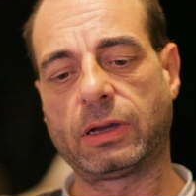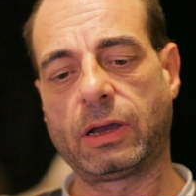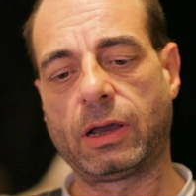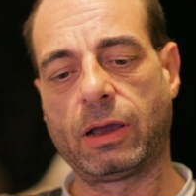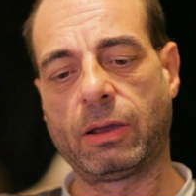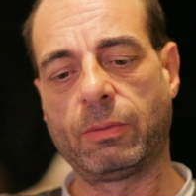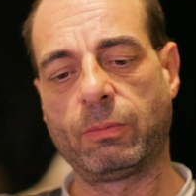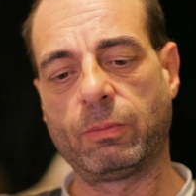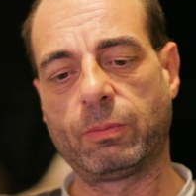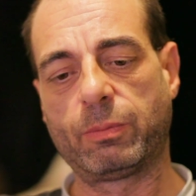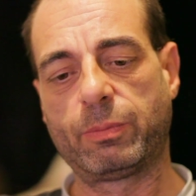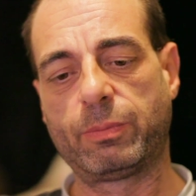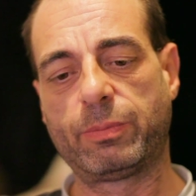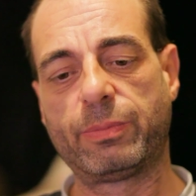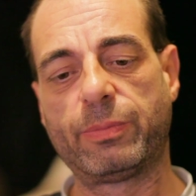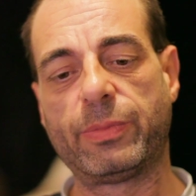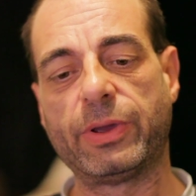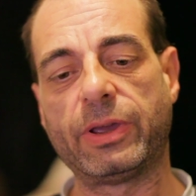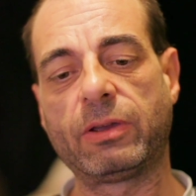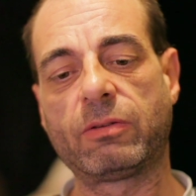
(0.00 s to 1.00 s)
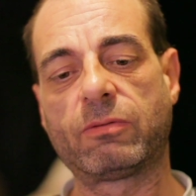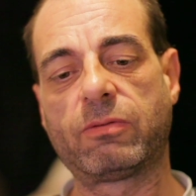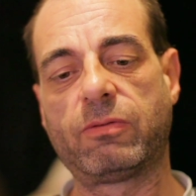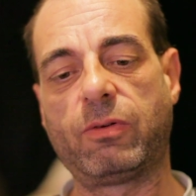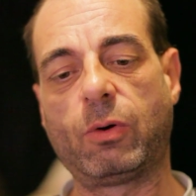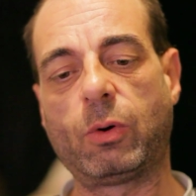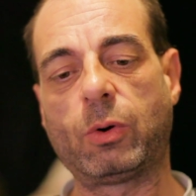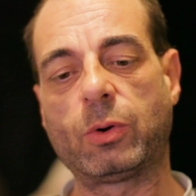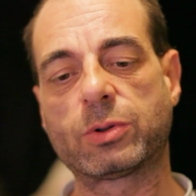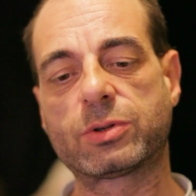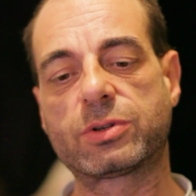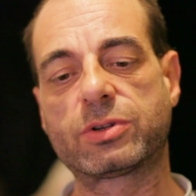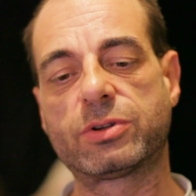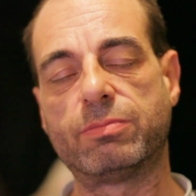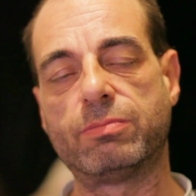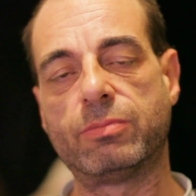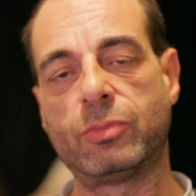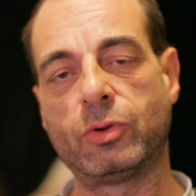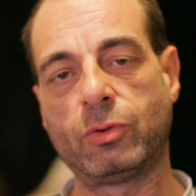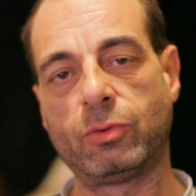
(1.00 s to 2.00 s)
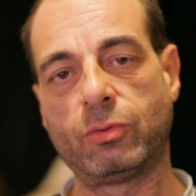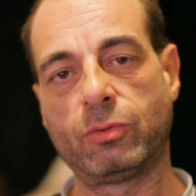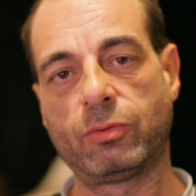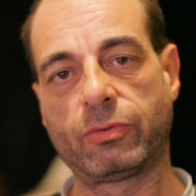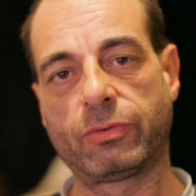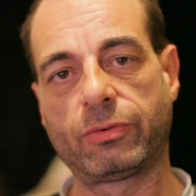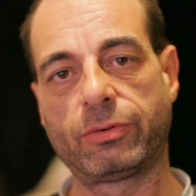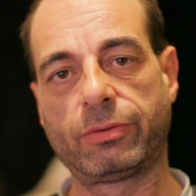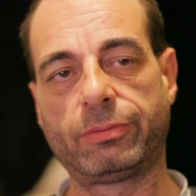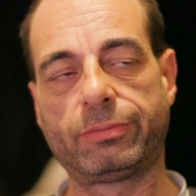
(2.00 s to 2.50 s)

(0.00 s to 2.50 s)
I'm being forced to move.